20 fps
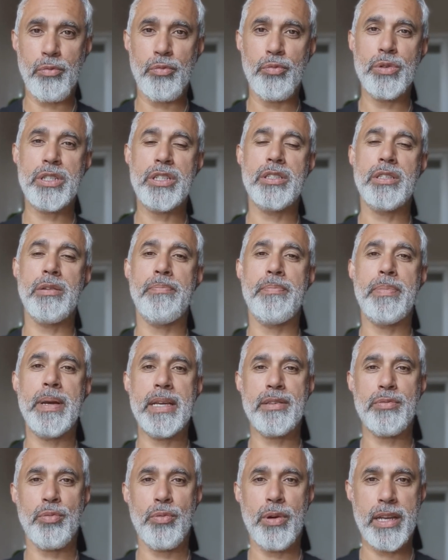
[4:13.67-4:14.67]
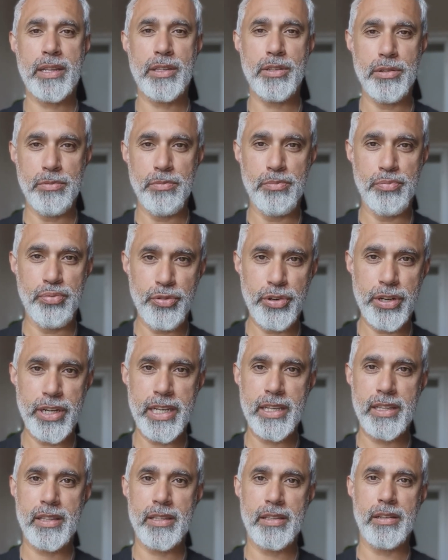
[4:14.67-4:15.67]
which is the best way to
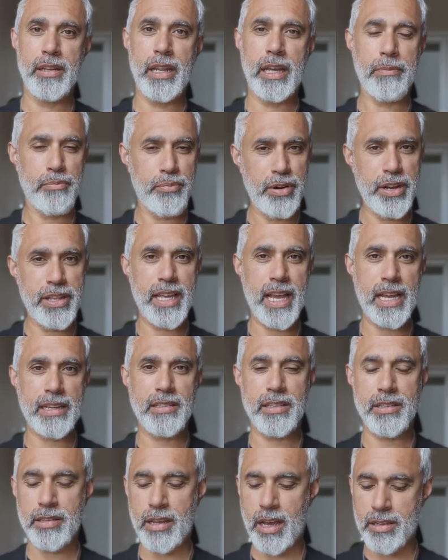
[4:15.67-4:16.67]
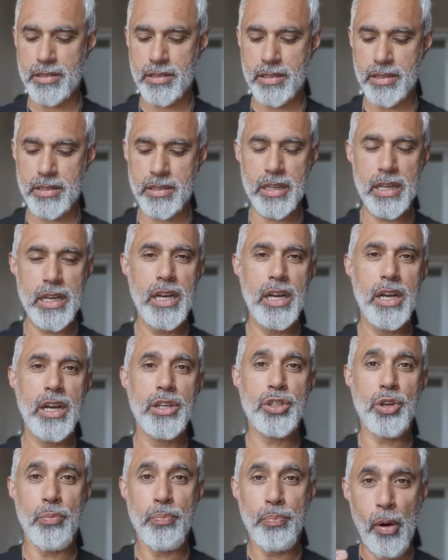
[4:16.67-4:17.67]
breathe, like breathing exercises.
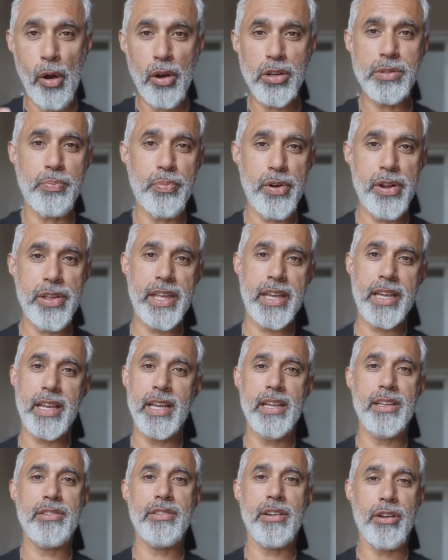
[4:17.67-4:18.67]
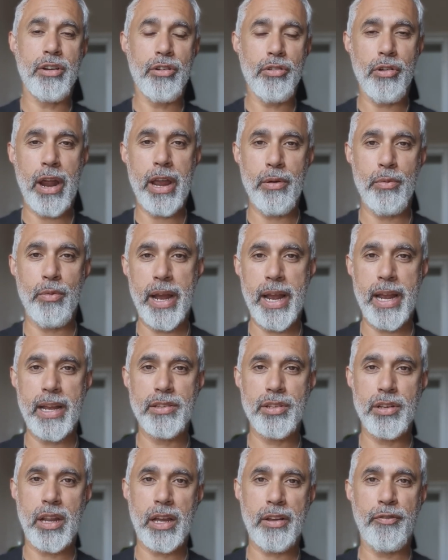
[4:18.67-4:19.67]
So box breathing is a great way.
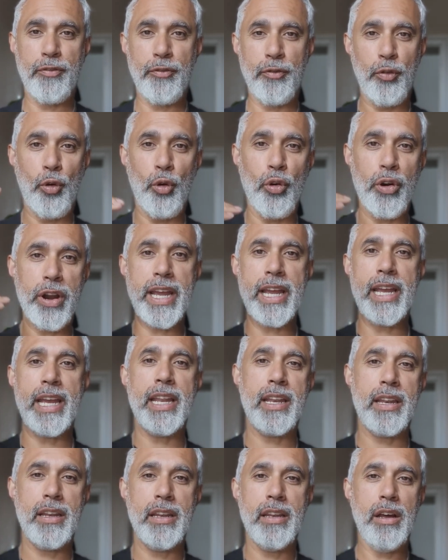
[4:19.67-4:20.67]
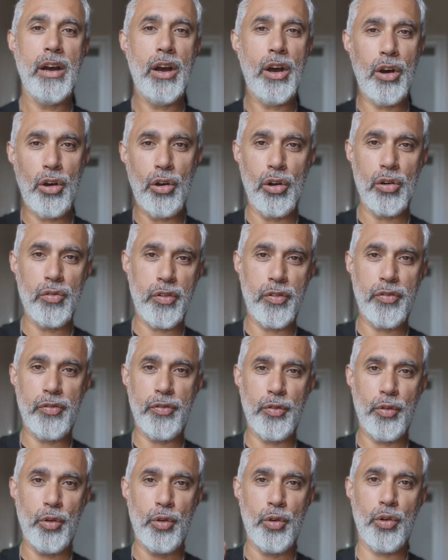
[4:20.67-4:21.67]
So like 4 in, hold for
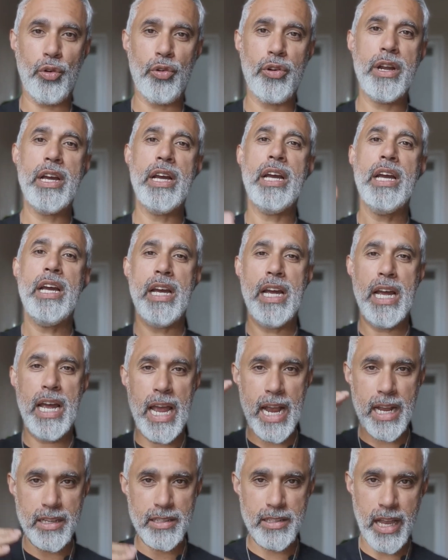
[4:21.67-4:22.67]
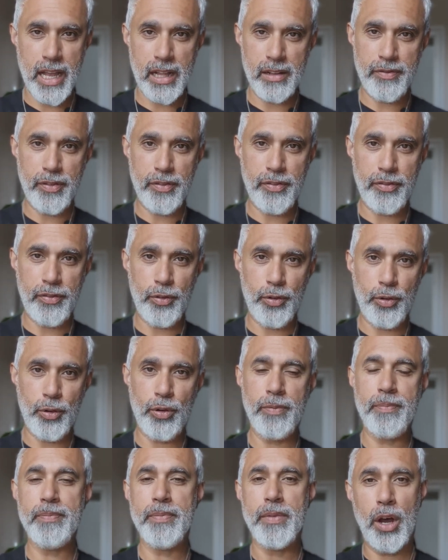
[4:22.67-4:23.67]
4, exhale for
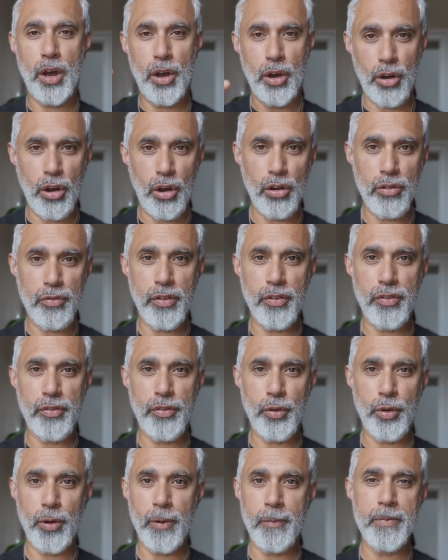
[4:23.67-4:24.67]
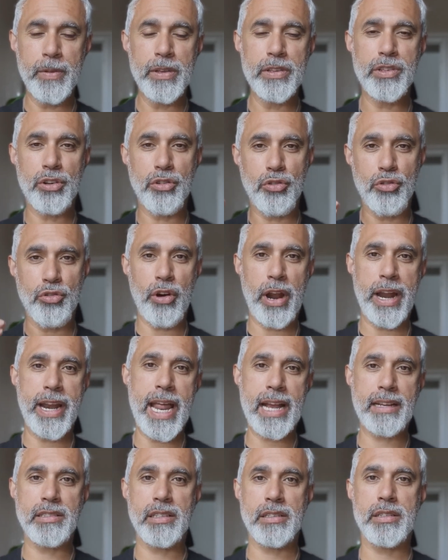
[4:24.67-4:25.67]
4, hold for 4. It's a great
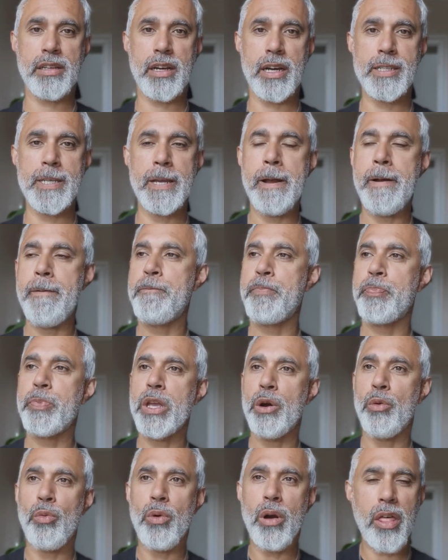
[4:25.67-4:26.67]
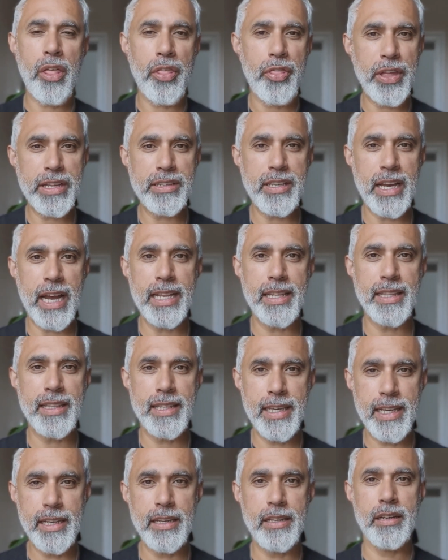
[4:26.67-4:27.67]
exercise. One of the things I
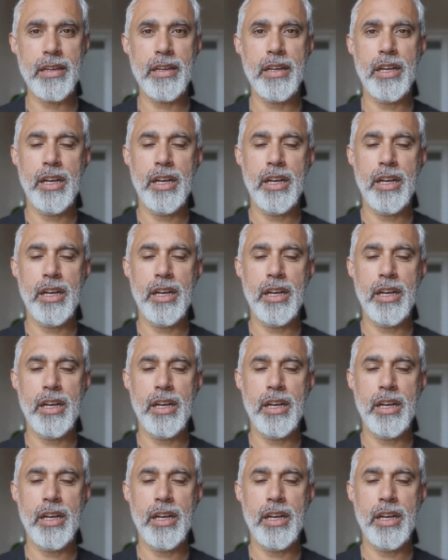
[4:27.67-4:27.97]
did